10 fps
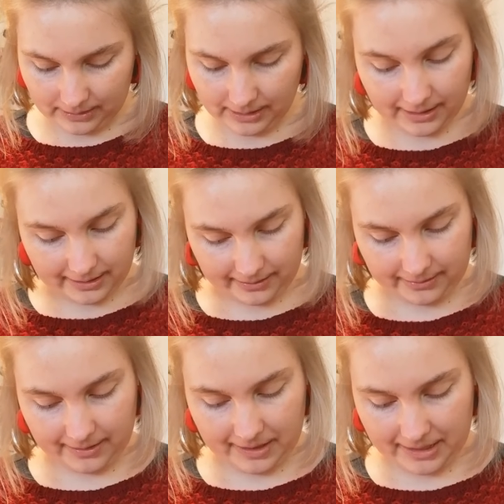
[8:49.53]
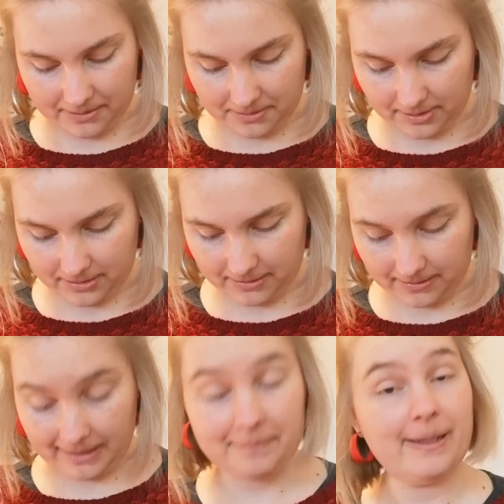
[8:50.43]
Yeah,
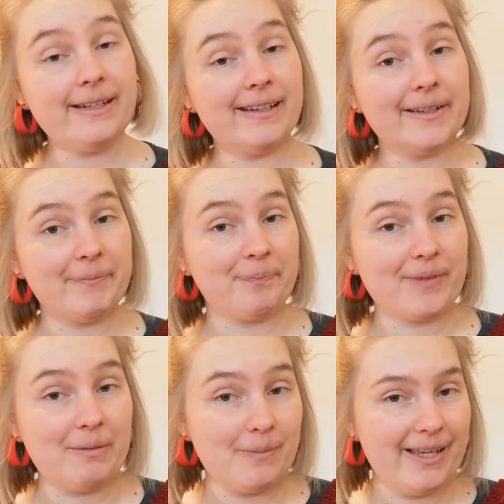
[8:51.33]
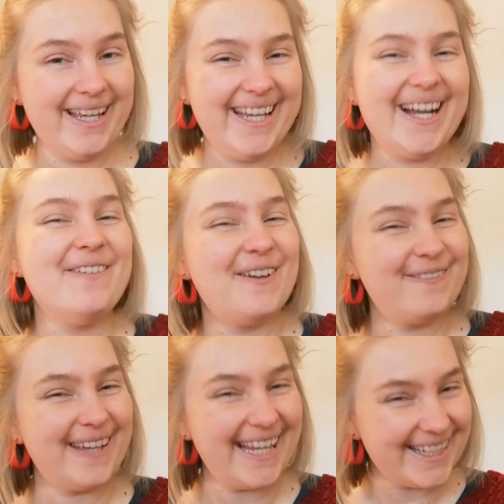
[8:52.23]
I've been I'm a
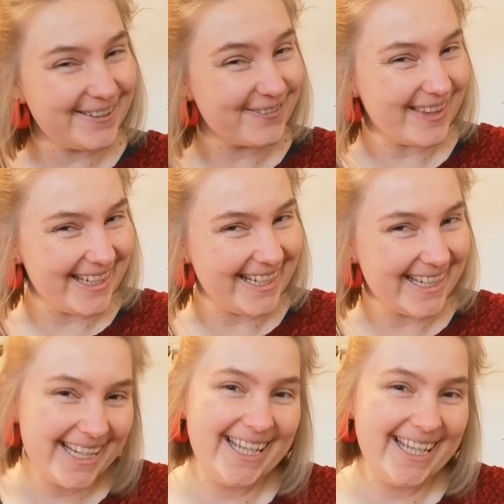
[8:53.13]
fan of the